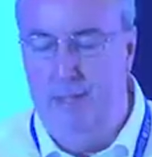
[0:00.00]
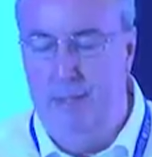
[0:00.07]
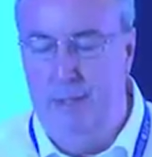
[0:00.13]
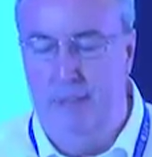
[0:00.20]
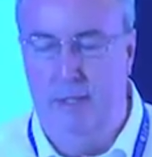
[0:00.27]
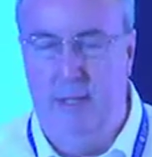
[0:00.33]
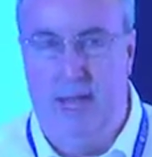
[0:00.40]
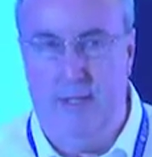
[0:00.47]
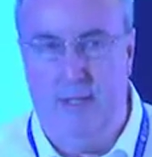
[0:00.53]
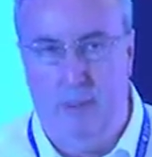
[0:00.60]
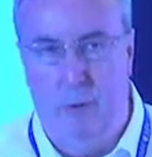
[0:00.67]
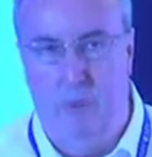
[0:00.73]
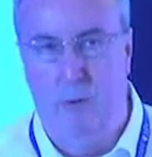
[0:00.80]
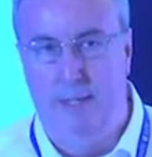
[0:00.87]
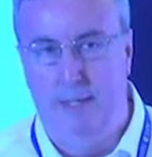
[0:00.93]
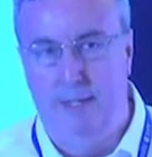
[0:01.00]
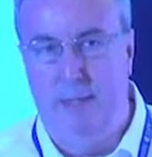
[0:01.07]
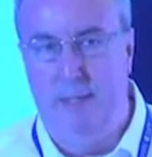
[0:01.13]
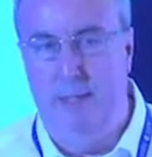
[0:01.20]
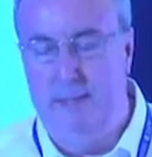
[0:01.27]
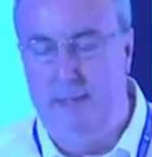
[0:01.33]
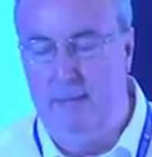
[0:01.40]
you could actually order
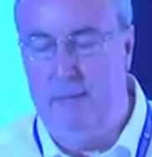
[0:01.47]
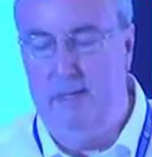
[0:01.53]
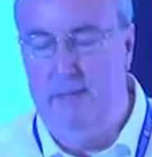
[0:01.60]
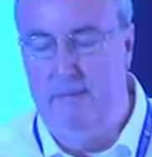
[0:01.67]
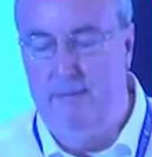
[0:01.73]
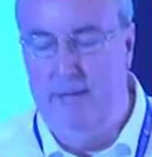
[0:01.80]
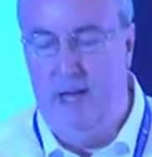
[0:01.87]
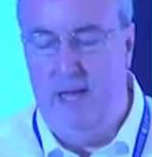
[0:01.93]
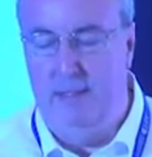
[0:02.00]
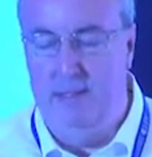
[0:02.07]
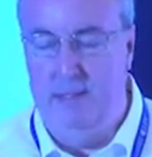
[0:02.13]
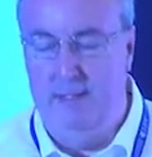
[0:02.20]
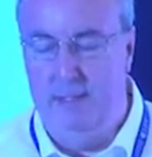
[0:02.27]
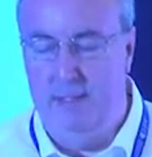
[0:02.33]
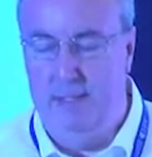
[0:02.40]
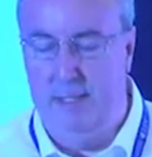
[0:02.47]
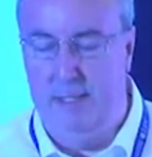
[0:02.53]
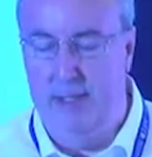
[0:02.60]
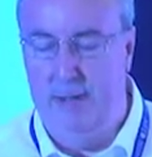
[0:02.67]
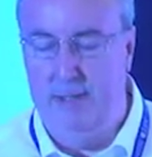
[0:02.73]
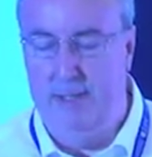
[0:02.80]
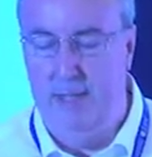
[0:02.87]
them in terms of from fastest to
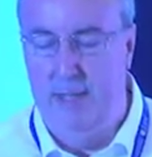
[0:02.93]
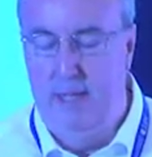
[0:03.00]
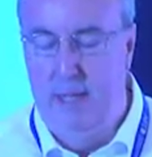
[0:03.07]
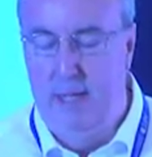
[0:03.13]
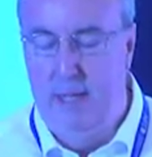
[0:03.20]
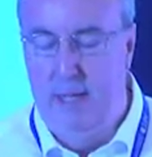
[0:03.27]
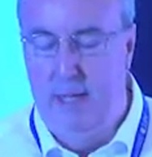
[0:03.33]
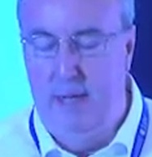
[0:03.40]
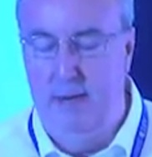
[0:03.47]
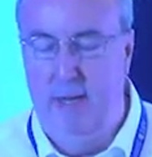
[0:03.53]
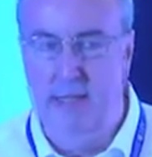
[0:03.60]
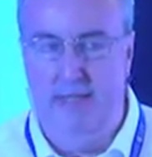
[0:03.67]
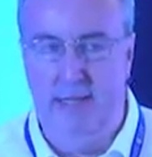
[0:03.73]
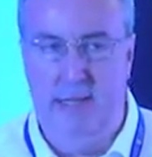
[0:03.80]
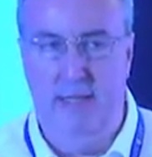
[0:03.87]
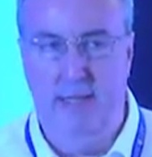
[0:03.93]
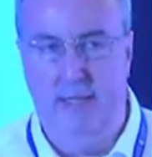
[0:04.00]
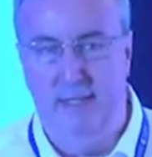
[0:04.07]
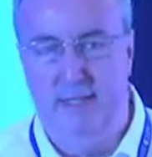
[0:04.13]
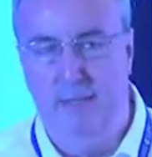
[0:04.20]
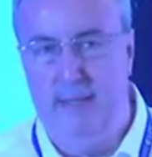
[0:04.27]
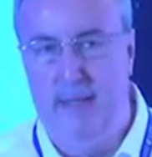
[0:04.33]
slowest, and really say that
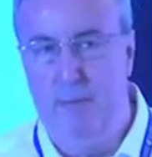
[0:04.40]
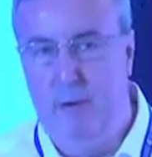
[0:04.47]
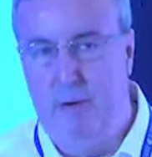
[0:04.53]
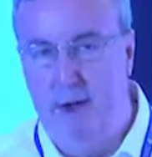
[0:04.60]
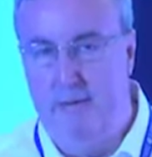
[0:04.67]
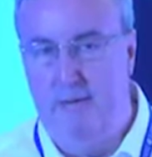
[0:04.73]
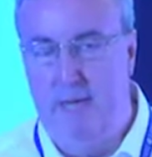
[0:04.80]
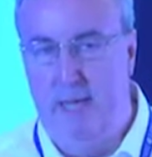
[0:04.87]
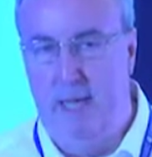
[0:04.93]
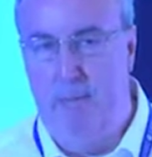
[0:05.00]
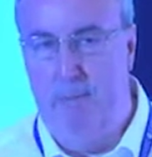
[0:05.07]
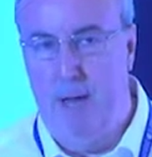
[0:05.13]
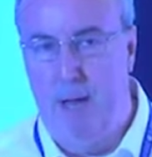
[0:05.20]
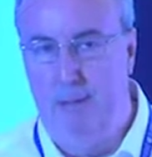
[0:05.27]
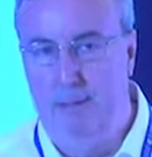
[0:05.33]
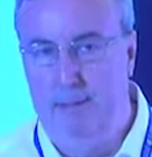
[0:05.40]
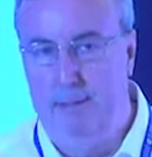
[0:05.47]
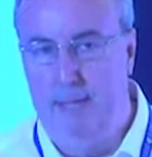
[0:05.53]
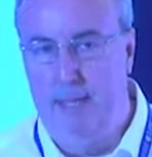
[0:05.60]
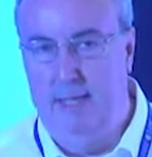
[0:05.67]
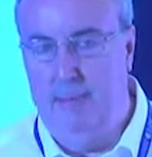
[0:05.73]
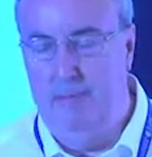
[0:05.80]
there's a demographic
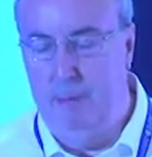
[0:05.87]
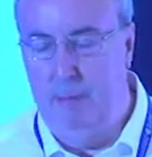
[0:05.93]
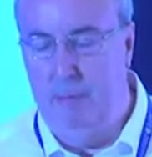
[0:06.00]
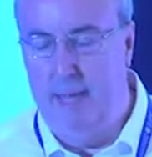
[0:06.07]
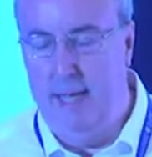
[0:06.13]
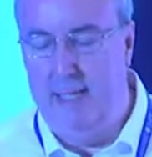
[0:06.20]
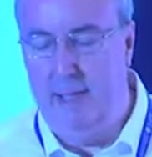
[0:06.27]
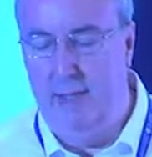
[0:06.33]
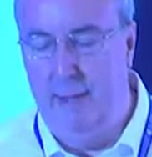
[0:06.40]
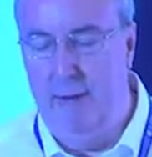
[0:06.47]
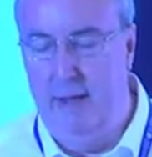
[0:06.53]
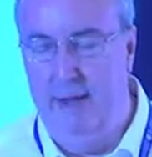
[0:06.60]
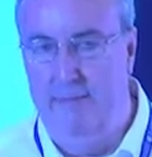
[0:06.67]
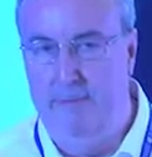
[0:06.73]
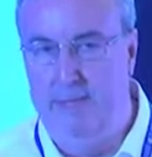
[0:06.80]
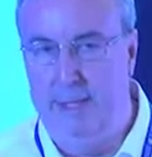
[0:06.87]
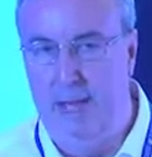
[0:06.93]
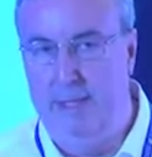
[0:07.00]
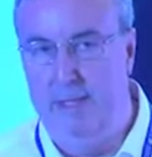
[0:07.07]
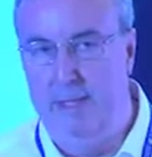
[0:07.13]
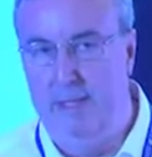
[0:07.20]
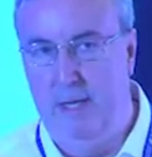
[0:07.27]
component linked to population growth, and
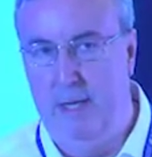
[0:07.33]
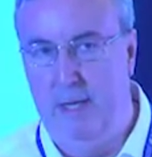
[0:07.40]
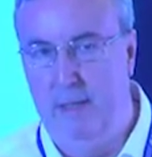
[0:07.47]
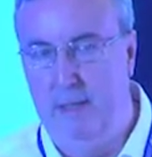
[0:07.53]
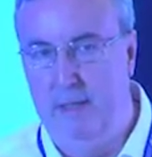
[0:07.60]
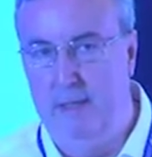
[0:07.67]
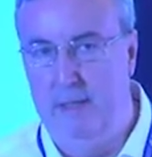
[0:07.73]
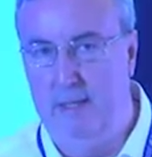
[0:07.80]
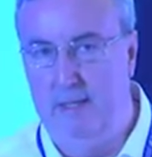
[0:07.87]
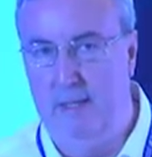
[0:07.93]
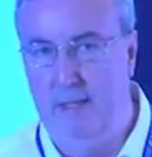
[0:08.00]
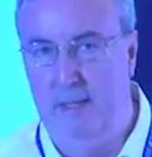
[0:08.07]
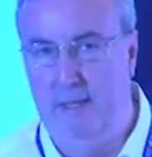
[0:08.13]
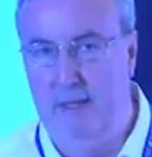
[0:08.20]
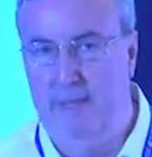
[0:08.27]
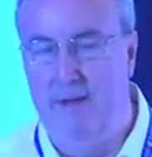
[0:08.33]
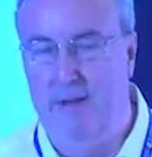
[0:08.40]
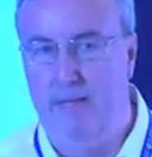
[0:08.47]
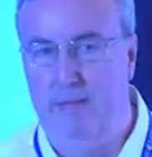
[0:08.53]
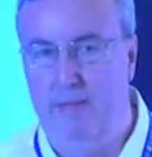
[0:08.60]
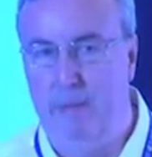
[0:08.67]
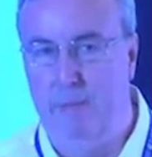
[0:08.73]
then there's
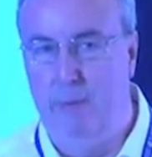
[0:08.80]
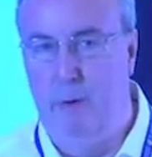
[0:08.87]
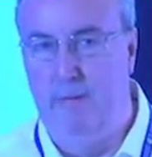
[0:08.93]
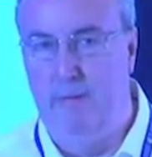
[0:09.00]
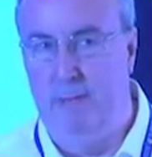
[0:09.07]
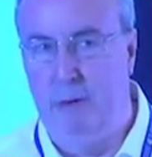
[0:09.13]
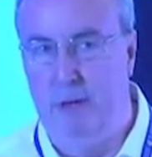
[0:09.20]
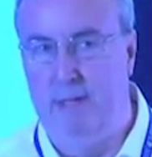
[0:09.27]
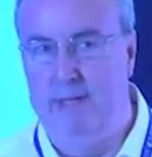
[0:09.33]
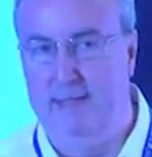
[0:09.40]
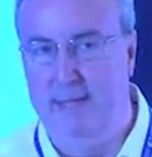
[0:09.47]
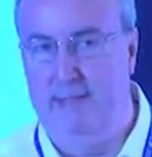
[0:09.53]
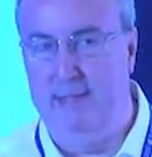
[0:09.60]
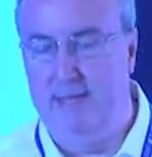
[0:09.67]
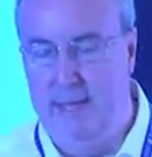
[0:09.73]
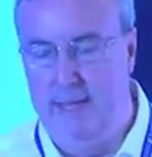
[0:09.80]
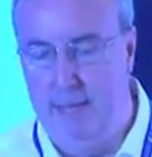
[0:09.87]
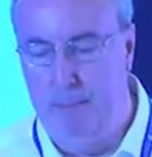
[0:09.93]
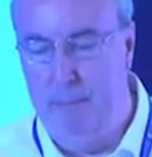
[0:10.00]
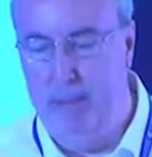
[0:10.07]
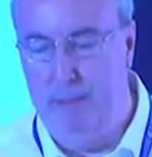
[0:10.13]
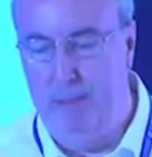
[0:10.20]
effectively more of a productivity
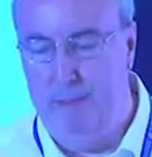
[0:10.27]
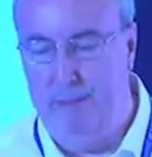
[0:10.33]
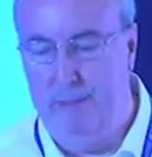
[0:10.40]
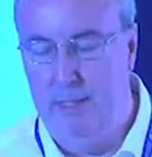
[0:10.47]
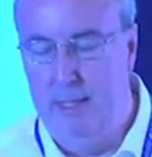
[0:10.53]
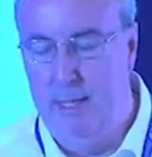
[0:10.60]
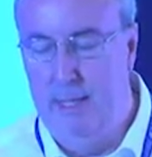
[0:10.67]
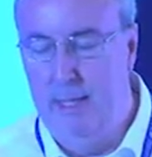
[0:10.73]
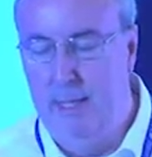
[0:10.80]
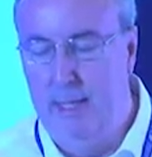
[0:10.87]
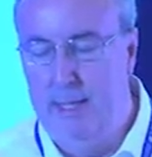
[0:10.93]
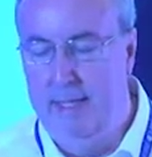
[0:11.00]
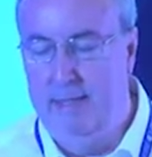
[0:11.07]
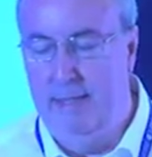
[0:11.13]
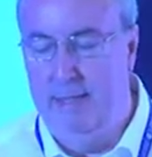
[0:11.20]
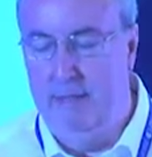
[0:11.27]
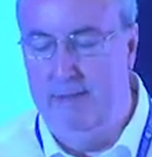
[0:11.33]
component in terms of